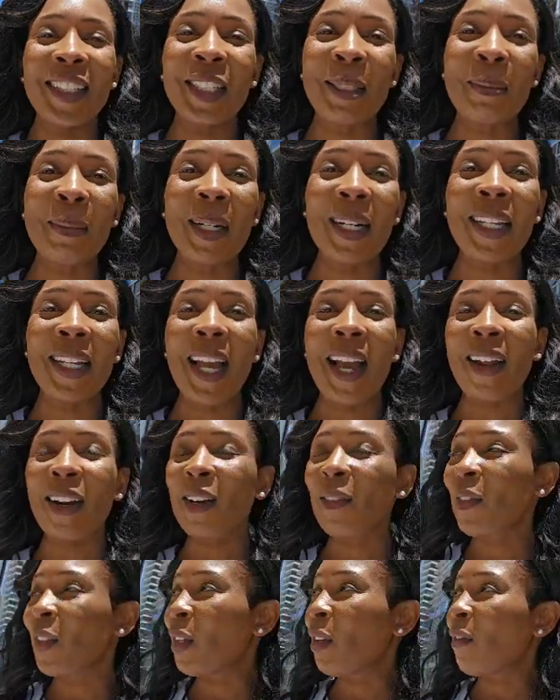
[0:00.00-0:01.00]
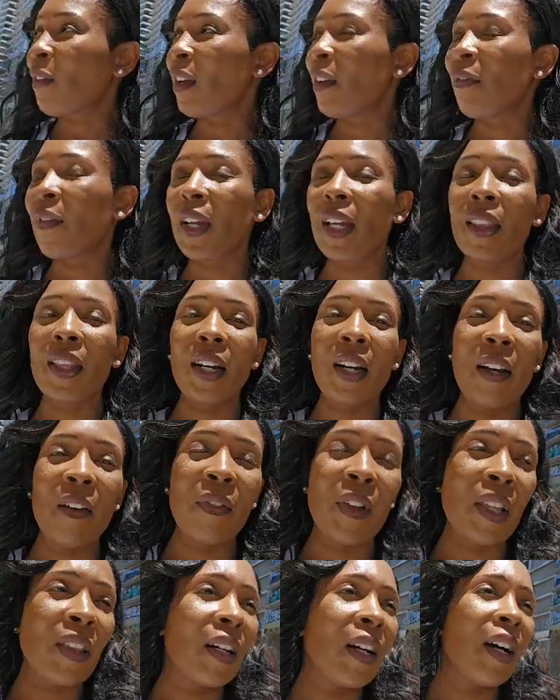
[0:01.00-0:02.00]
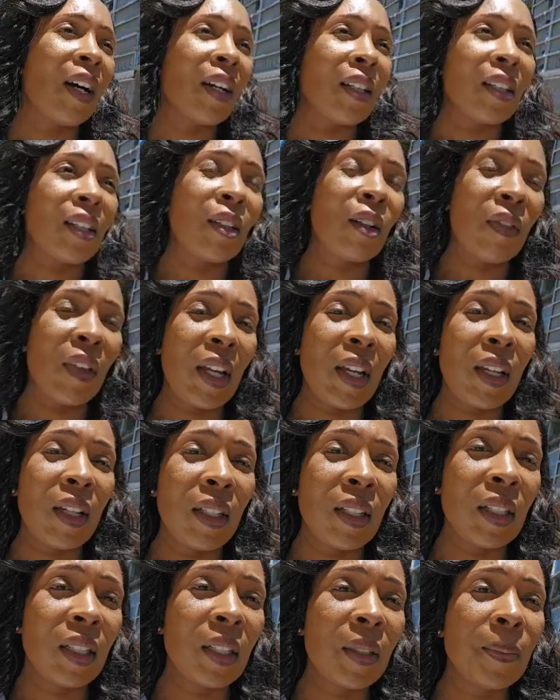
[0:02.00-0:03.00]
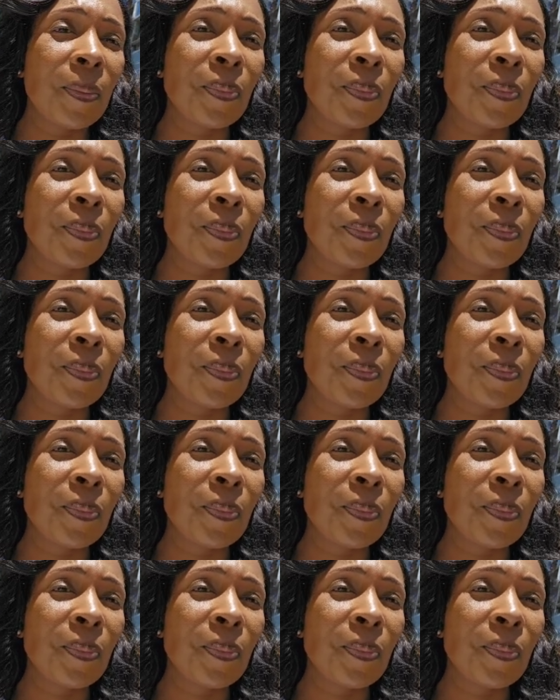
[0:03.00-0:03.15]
some money out of you if they thought they could.